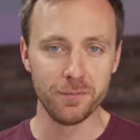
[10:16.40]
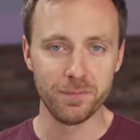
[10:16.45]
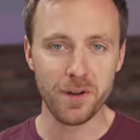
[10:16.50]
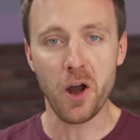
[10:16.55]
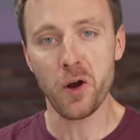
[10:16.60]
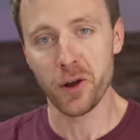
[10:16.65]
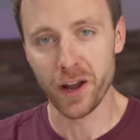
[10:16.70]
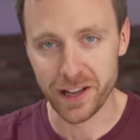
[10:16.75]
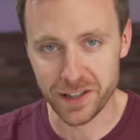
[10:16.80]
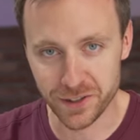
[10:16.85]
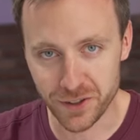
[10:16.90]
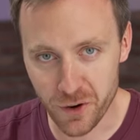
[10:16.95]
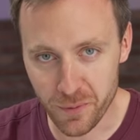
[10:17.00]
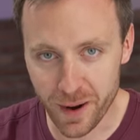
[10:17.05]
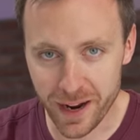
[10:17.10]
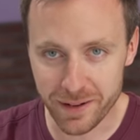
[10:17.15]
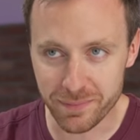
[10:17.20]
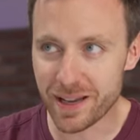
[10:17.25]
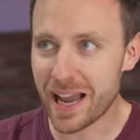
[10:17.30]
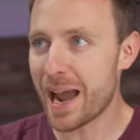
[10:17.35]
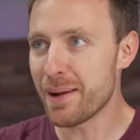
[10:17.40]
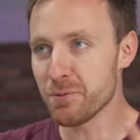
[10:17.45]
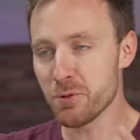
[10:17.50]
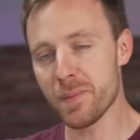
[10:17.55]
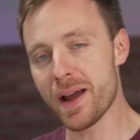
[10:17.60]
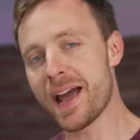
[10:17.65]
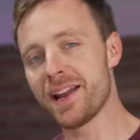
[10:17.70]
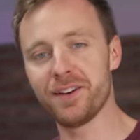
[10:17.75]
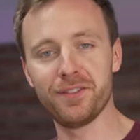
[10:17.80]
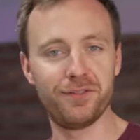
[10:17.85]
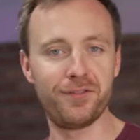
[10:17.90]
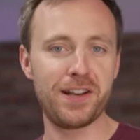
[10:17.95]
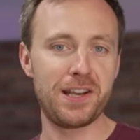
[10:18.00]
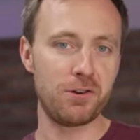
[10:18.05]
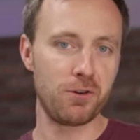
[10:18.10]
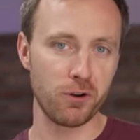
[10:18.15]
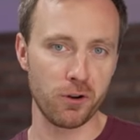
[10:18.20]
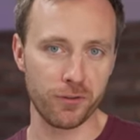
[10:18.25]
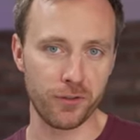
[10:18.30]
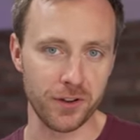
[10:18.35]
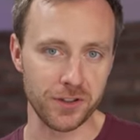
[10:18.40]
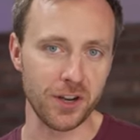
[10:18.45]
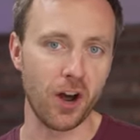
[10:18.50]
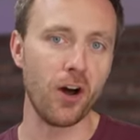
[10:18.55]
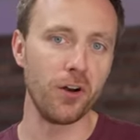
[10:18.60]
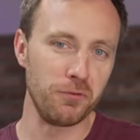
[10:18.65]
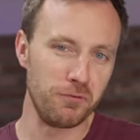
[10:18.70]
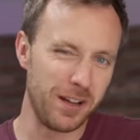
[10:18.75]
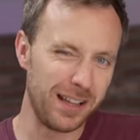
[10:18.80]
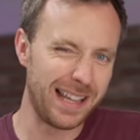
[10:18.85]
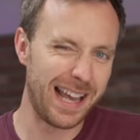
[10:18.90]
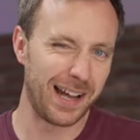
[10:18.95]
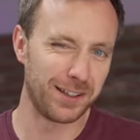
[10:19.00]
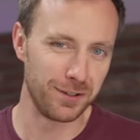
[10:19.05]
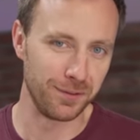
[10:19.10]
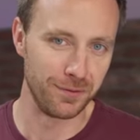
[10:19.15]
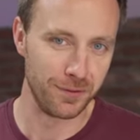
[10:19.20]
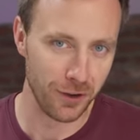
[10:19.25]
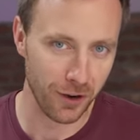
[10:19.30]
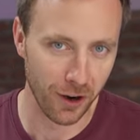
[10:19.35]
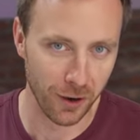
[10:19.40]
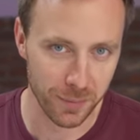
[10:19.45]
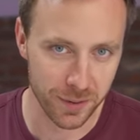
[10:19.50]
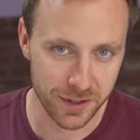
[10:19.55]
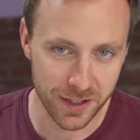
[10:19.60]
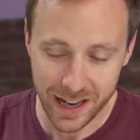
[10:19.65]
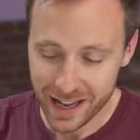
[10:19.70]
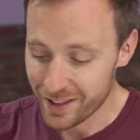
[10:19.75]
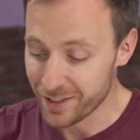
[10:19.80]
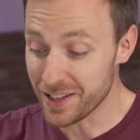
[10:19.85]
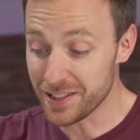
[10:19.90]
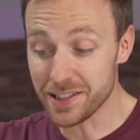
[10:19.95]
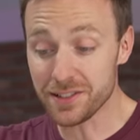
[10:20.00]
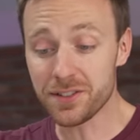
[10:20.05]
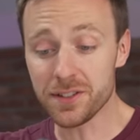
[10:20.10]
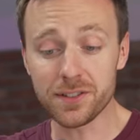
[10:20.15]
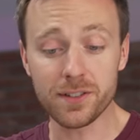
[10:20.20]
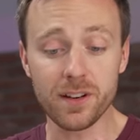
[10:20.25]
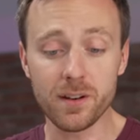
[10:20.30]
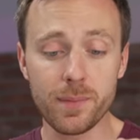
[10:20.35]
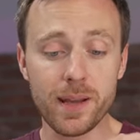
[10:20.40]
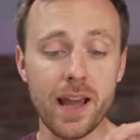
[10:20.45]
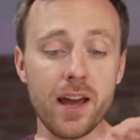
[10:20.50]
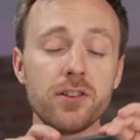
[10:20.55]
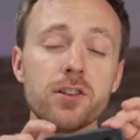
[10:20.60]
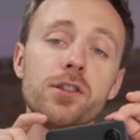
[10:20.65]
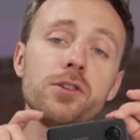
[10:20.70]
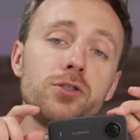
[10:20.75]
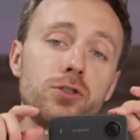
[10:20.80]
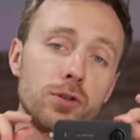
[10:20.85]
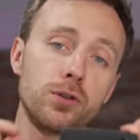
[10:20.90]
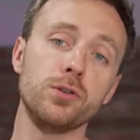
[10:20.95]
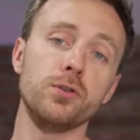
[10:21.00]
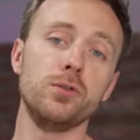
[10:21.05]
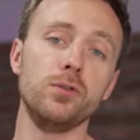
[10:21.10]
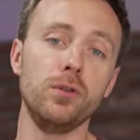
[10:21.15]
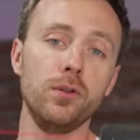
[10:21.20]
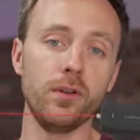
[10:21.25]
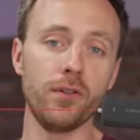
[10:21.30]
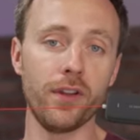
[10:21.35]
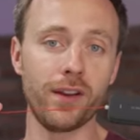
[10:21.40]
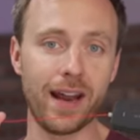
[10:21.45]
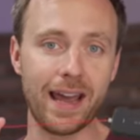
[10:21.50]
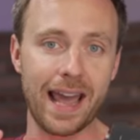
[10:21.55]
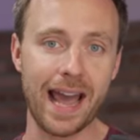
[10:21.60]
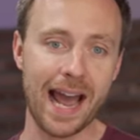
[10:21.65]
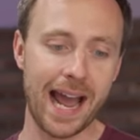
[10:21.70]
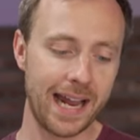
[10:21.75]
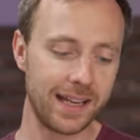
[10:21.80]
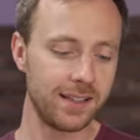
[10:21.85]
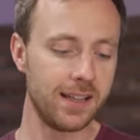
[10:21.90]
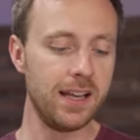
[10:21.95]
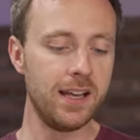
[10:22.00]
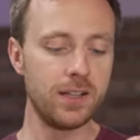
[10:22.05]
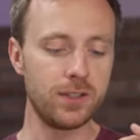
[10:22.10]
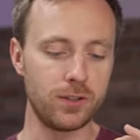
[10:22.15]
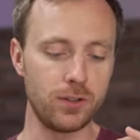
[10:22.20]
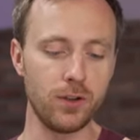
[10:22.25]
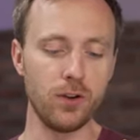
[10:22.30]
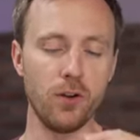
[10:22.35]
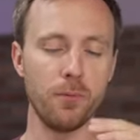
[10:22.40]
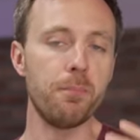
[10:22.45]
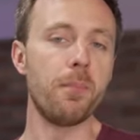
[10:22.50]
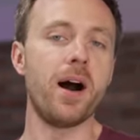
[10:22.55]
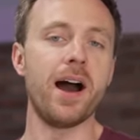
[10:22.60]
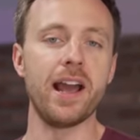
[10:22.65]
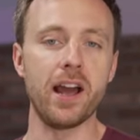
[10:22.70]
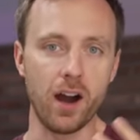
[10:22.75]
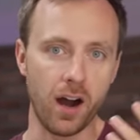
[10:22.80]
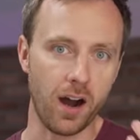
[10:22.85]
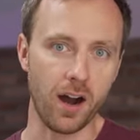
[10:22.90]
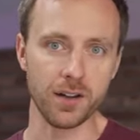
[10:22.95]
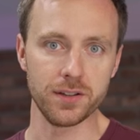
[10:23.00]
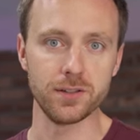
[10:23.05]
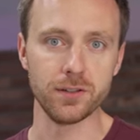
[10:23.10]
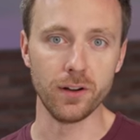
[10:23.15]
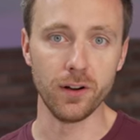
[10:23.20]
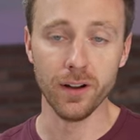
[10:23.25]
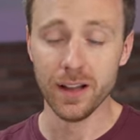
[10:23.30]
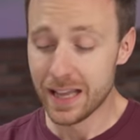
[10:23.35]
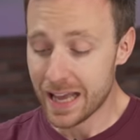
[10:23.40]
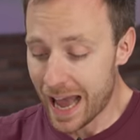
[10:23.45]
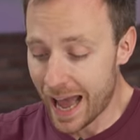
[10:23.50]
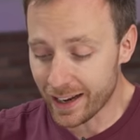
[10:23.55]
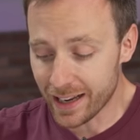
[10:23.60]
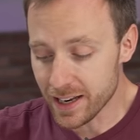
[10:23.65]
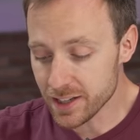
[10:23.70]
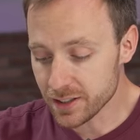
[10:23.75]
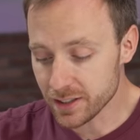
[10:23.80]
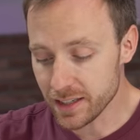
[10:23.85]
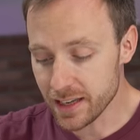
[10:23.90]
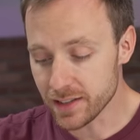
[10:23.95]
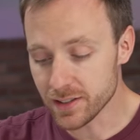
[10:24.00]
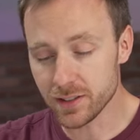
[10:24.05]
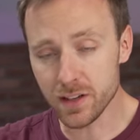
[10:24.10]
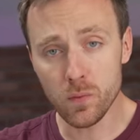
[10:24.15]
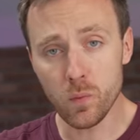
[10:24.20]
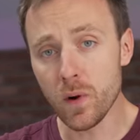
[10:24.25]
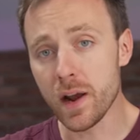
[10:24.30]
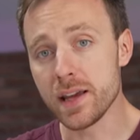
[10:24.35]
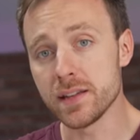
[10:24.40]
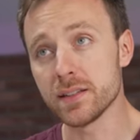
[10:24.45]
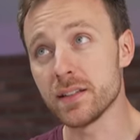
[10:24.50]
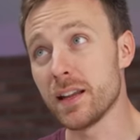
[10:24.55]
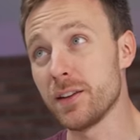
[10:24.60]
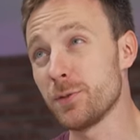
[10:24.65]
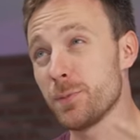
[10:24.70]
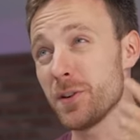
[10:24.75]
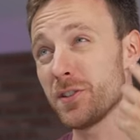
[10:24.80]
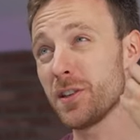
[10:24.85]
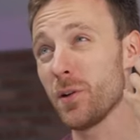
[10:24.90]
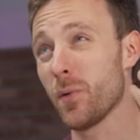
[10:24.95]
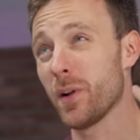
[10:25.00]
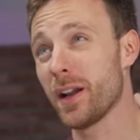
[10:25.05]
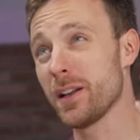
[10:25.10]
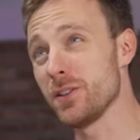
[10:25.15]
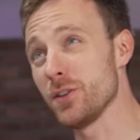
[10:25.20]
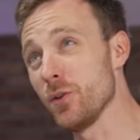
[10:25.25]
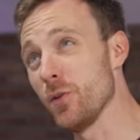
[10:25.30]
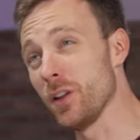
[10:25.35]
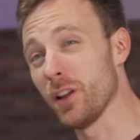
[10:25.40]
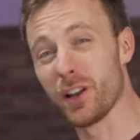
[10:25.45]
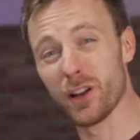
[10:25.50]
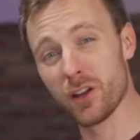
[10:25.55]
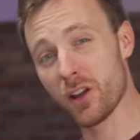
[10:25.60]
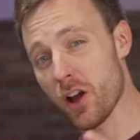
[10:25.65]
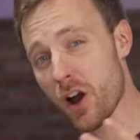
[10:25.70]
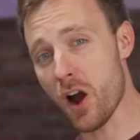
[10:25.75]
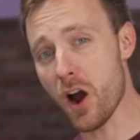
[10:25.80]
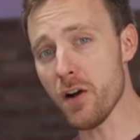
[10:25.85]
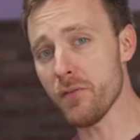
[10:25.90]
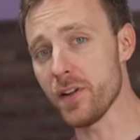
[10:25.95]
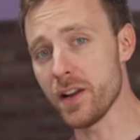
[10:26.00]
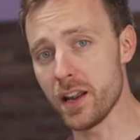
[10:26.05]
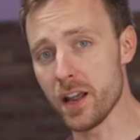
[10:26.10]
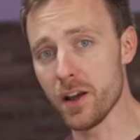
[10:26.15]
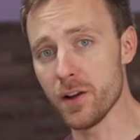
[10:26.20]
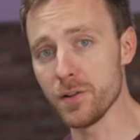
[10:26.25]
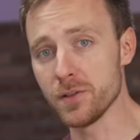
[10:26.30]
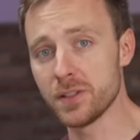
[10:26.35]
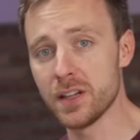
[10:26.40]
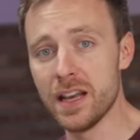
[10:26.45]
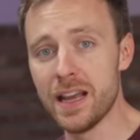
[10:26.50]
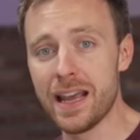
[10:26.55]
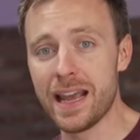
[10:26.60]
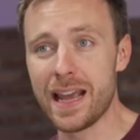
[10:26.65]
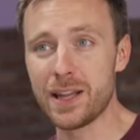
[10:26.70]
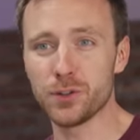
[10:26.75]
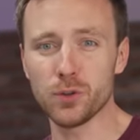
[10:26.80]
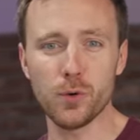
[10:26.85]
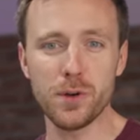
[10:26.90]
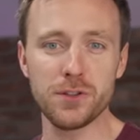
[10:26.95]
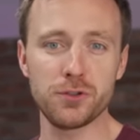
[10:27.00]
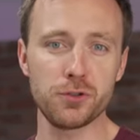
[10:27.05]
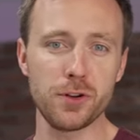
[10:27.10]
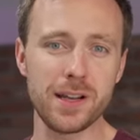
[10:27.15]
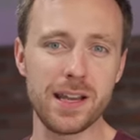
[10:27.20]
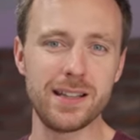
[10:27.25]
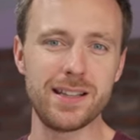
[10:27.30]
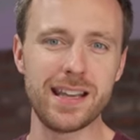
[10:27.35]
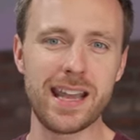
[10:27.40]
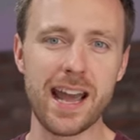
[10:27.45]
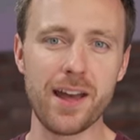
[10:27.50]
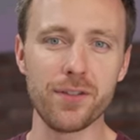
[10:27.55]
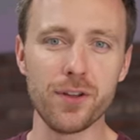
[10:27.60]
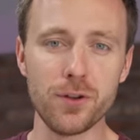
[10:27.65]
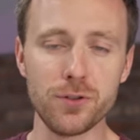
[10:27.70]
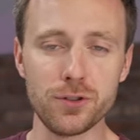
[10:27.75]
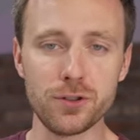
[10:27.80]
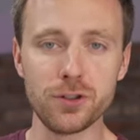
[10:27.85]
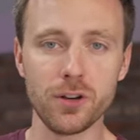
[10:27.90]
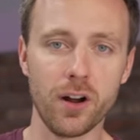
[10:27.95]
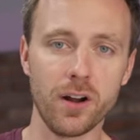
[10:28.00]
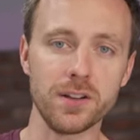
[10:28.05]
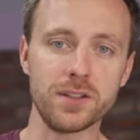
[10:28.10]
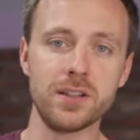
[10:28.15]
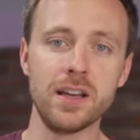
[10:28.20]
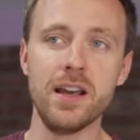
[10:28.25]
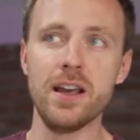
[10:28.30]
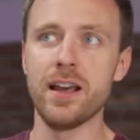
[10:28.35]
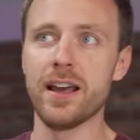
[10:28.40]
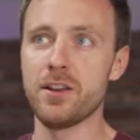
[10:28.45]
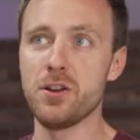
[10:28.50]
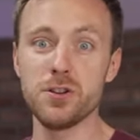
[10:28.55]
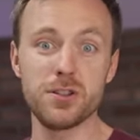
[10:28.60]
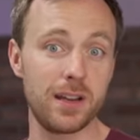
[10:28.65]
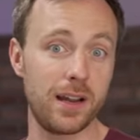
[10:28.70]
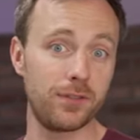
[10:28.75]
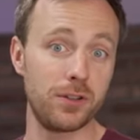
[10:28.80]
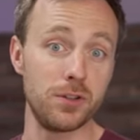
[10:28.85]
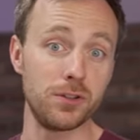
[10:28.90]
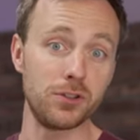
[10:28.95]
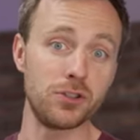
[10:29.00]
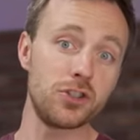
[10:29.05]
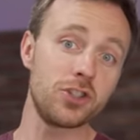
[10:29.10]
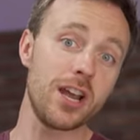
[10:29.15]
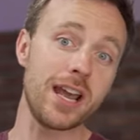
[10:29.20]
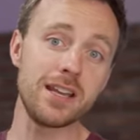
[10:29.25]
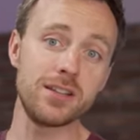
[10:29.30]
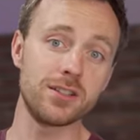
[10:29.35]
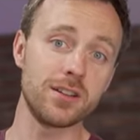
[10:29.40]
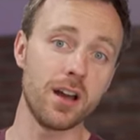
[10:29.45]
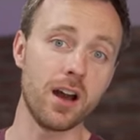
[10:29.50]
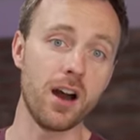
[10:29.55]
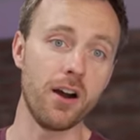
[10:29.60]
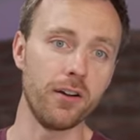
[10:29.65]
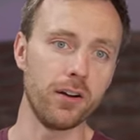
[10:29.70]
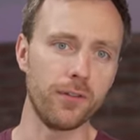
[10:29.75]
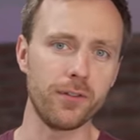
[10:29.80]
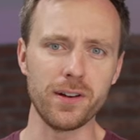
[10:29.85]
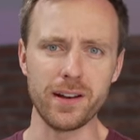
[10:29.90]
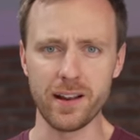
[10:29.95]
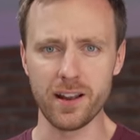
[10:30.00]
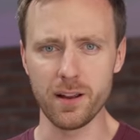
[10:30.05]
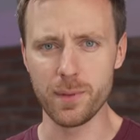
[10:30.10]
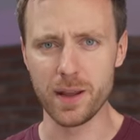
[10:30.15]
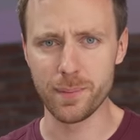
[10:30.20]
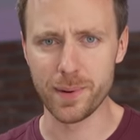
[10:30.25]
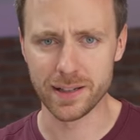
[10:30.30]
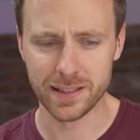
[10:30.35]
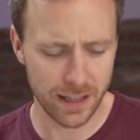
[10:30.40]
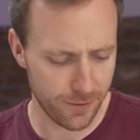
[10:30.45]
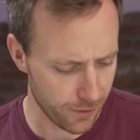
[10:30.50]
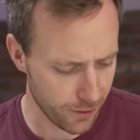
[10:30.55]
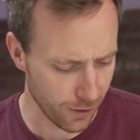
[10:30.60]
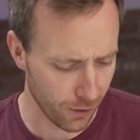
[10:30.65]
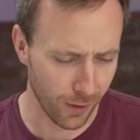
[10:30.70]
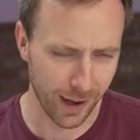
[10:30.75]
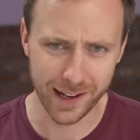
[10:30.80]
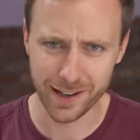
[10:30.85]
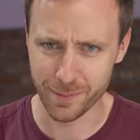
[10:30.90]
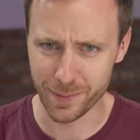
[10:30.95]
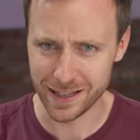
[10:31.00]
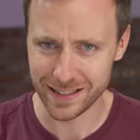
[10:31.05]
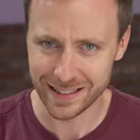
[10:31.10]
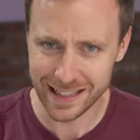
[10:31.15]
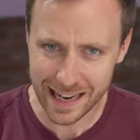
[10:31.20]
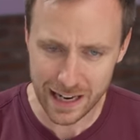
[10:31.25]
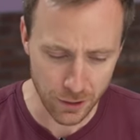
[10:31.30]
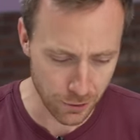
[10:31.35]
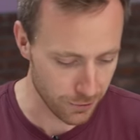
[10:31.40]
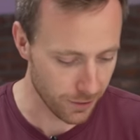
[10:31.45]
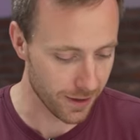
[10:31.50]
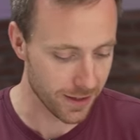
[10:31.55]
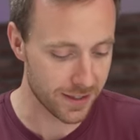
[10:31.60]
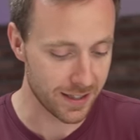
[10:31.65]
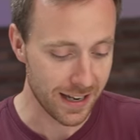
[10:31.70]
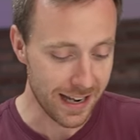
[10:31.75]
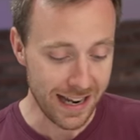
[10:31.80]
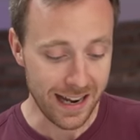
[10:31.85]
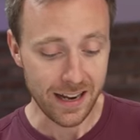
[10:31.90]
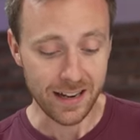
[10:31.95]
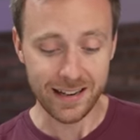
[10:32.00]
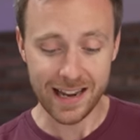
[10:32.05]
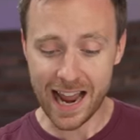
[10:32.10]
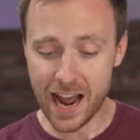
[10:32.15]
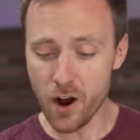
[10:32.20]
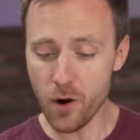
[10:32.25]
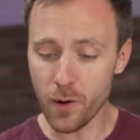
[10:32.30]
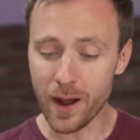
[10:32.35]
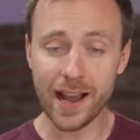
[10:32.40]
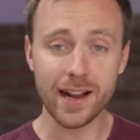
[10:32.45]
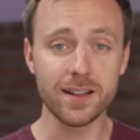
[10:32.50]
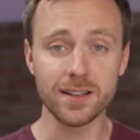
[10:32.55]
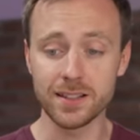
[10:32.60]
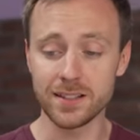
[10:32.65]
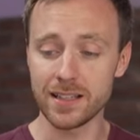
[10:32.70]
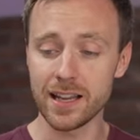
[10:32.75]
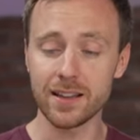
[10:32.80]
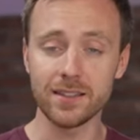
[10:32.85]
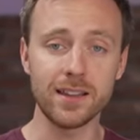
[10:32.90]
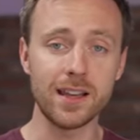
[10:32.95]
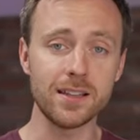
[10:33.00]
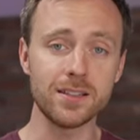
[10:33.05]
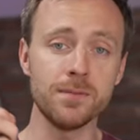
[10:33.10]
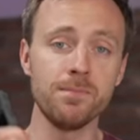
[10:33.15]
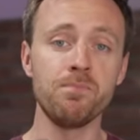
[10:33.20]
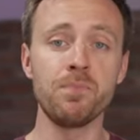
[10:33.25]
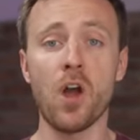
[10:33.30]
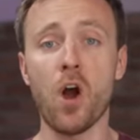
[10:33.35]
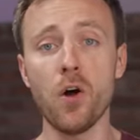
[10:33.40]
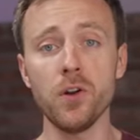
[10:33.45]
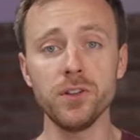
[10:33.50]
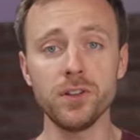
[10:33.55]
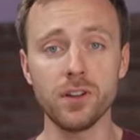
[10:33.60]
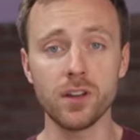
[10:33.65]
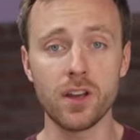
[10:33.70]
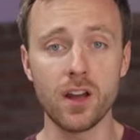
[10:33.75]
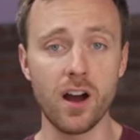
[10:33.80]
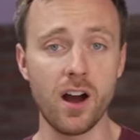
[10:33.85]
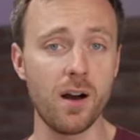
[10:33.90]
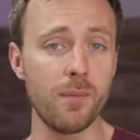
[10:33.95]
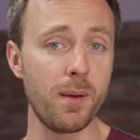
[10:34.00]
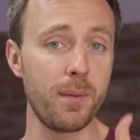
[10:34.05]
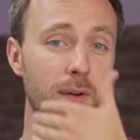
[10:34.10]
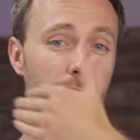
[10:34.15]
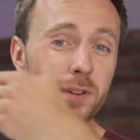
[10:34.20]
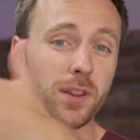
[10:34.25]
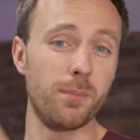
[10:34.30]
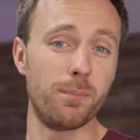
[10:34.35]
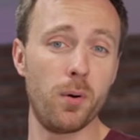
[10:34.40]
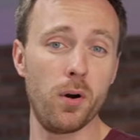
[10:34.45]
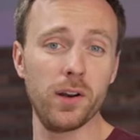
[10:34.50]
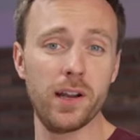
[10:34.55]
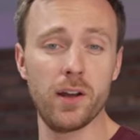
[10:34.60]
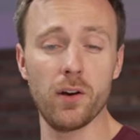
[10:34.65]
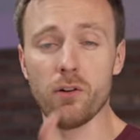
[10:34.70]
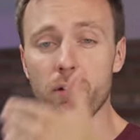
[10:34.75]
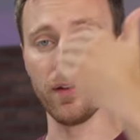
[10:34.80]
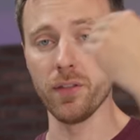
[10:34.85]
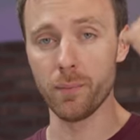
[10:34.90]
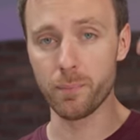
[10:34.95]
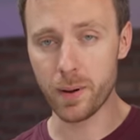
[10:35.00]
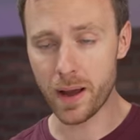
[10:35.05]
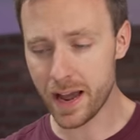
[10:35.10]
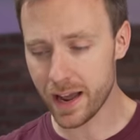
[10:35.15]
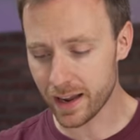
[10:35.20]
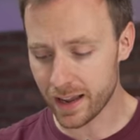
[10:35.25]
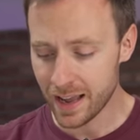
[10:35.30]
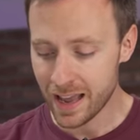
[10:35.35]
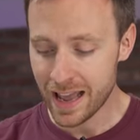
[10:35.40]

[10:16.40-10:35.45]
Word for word: Okay, so my cameraman and videographers aren't really out of jobs. This is just going to be another tool that I add to my arsenal. And actually, in some ways, especially when I do a lot of car videos, it's always tricky to get those shots. You usually have to use a chase car, and often it can be a bit difficult and a bit dangerous. Now I can stick this onto the car, maybe onto the bonnet or at the back,